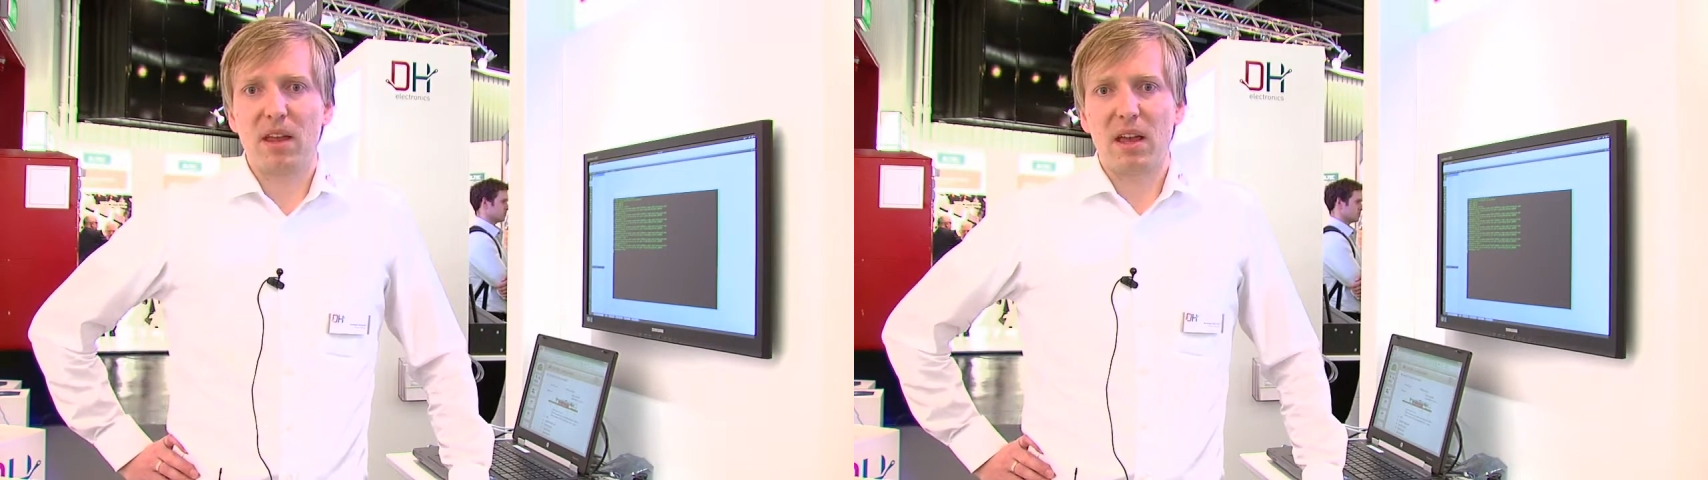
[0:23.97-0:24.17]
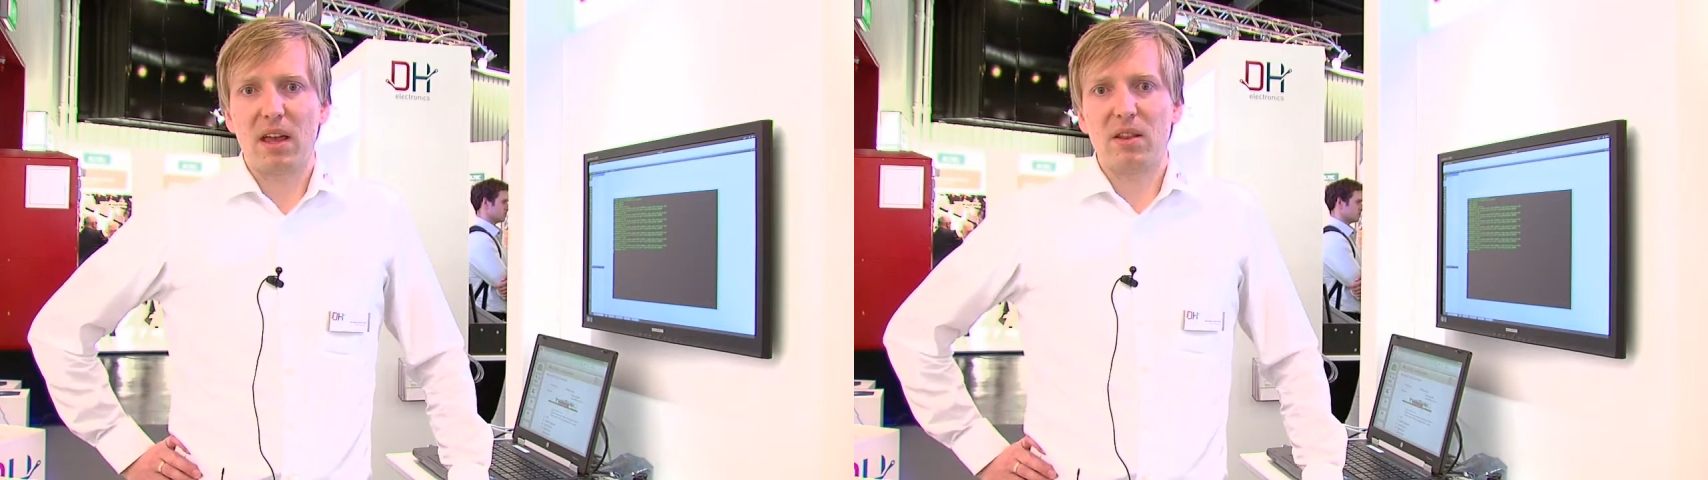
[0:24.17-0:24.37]

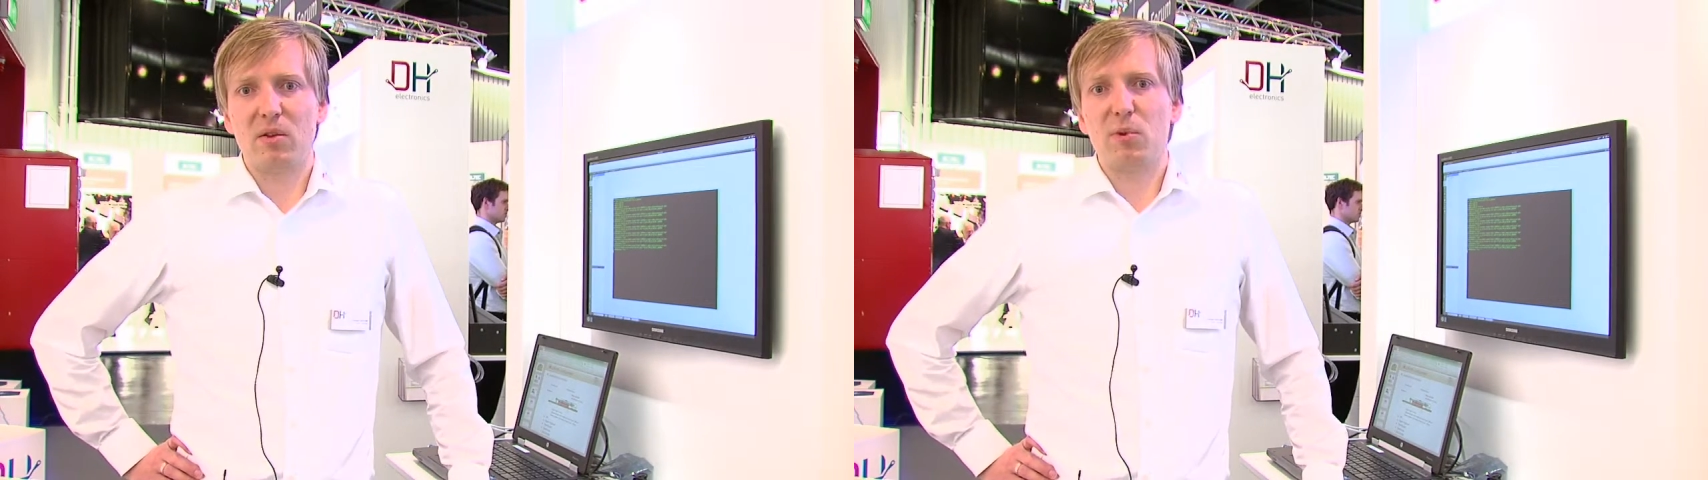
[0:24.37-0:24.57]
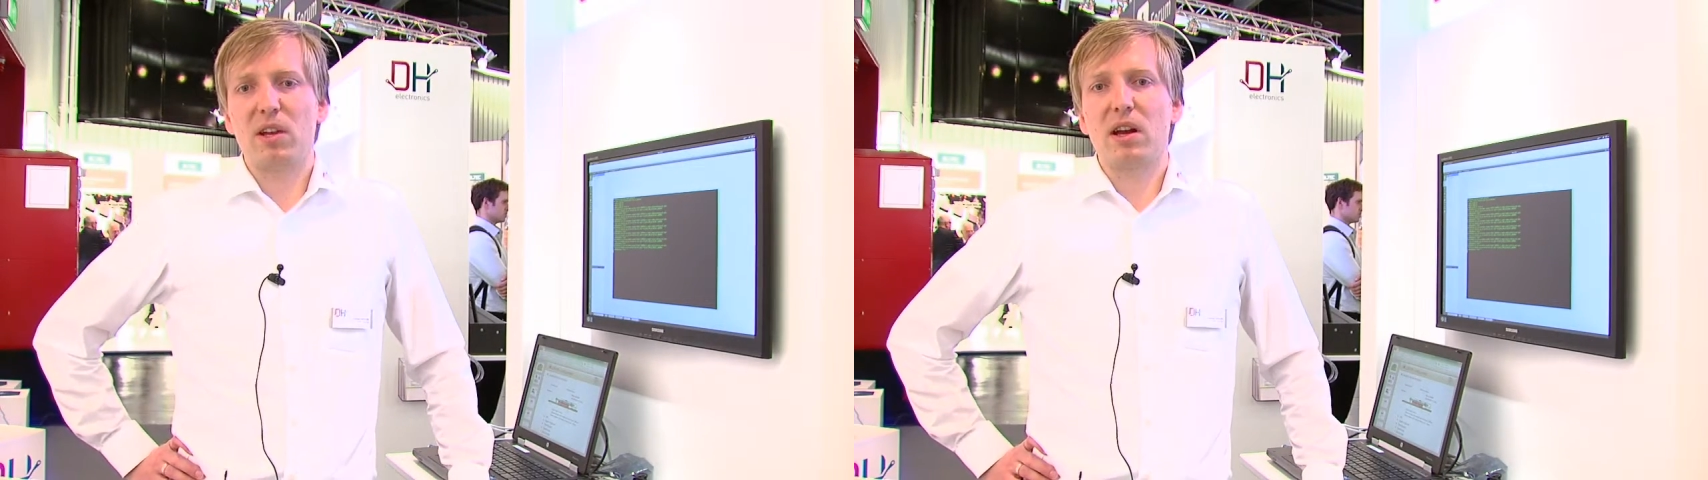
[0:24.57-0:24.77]

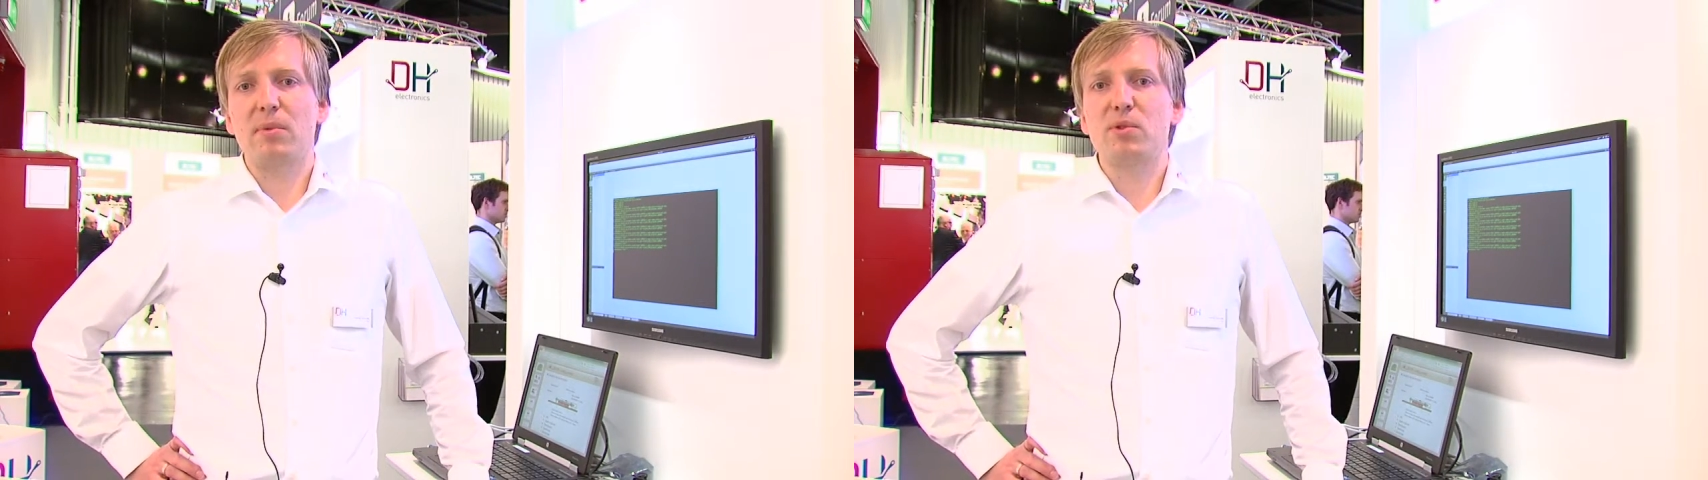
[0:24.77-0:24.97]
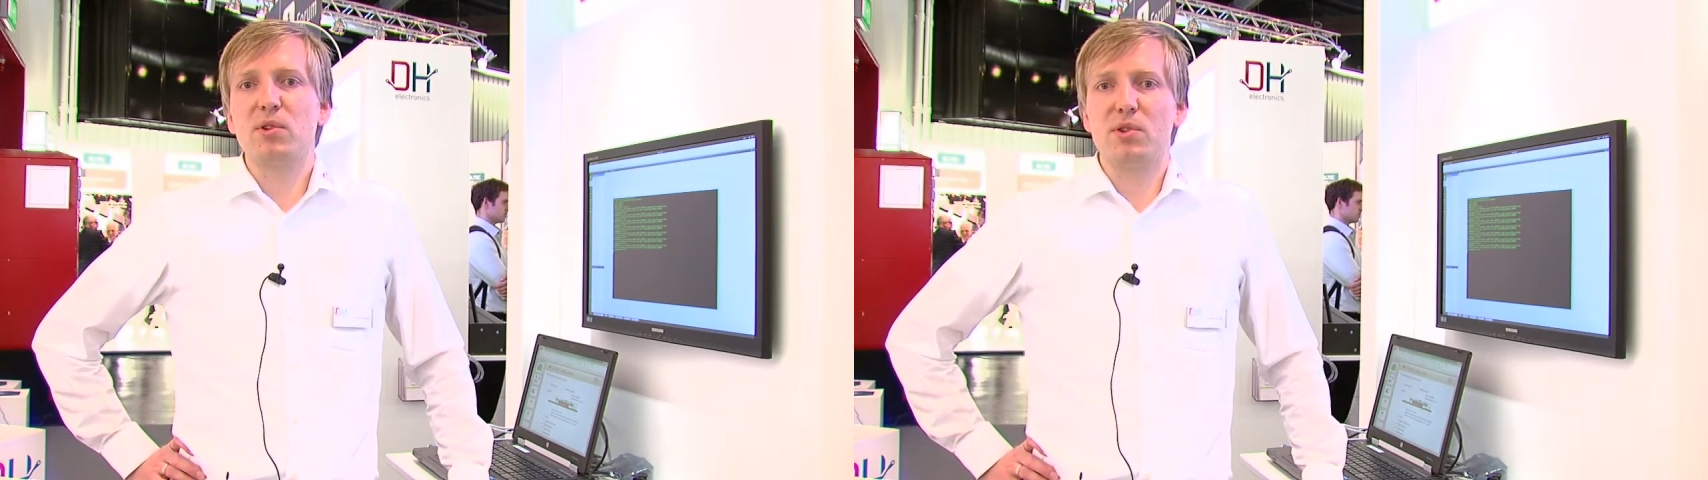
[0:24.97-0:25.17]
and we
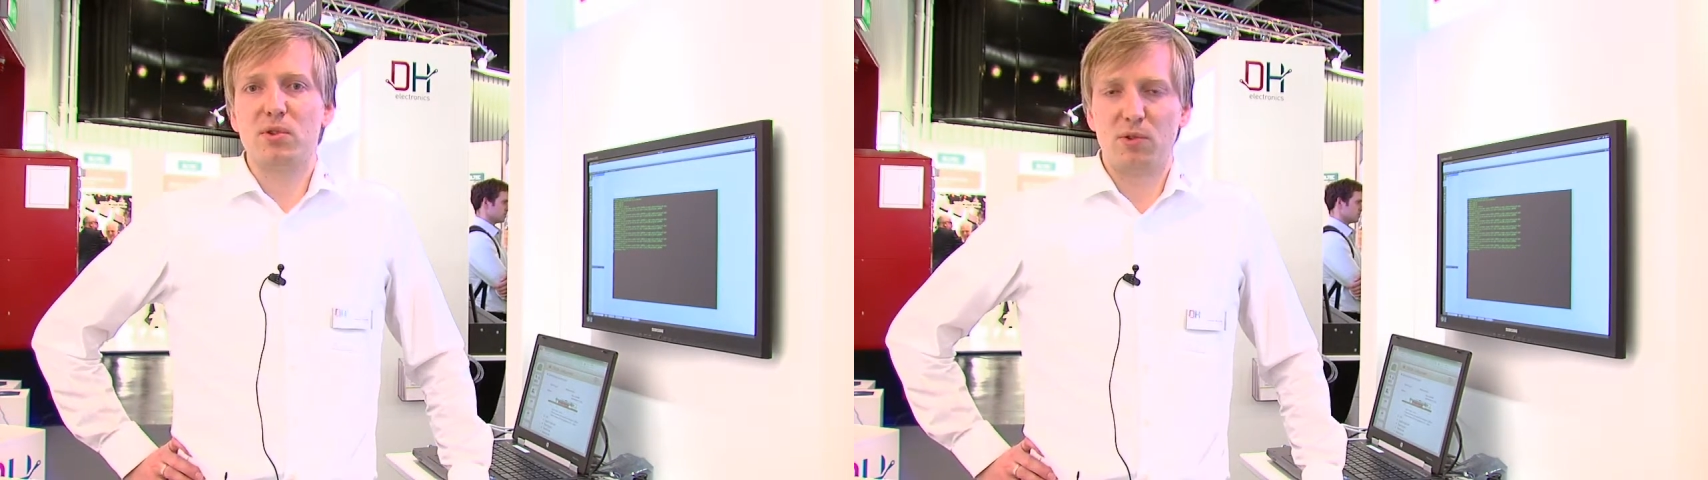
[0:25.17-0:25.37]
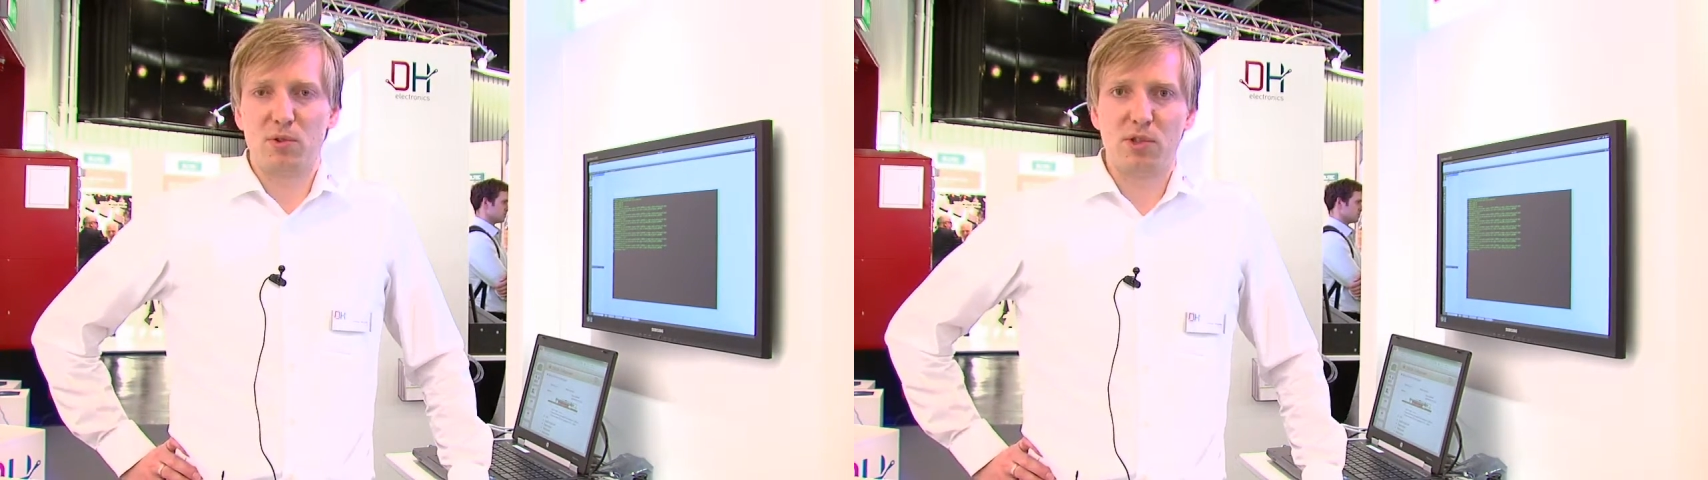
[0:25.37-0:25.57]
come to a
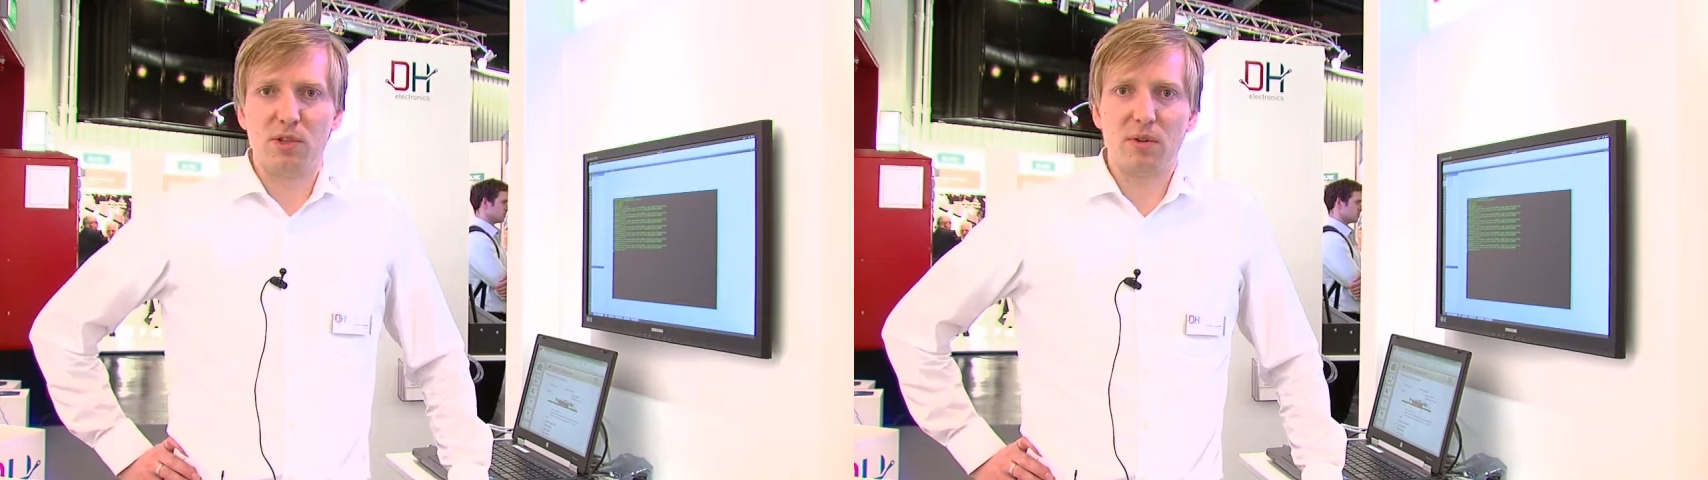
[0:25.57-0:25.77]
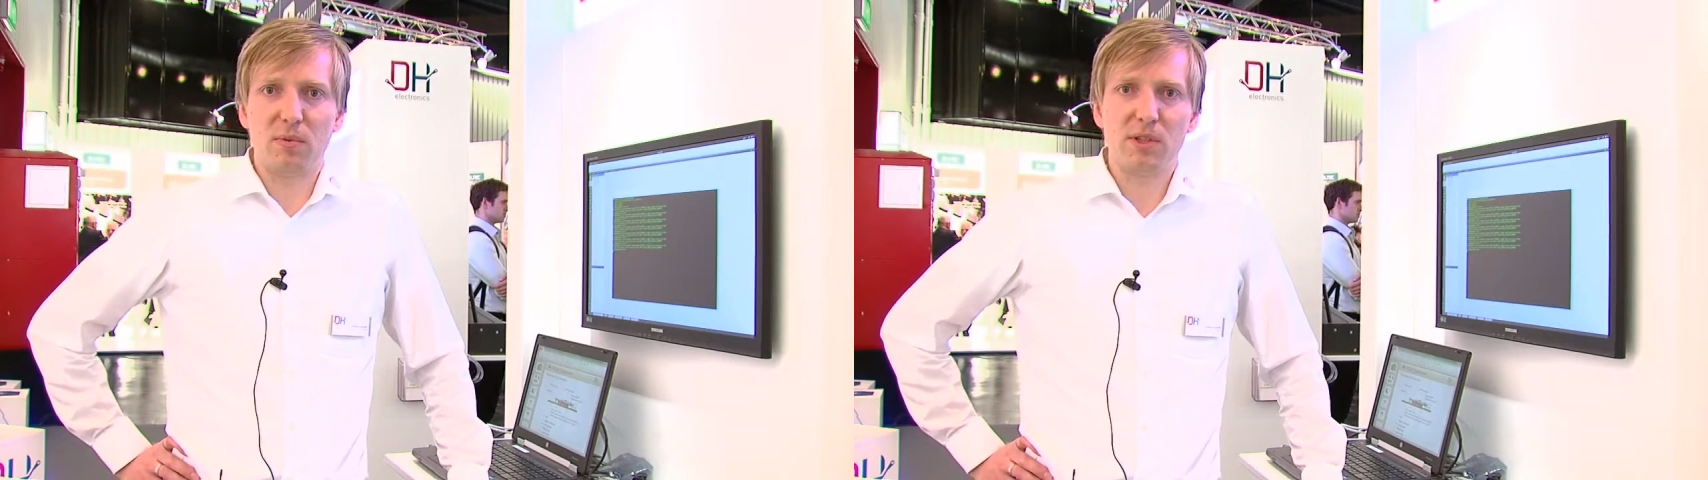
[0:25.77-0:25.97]
solution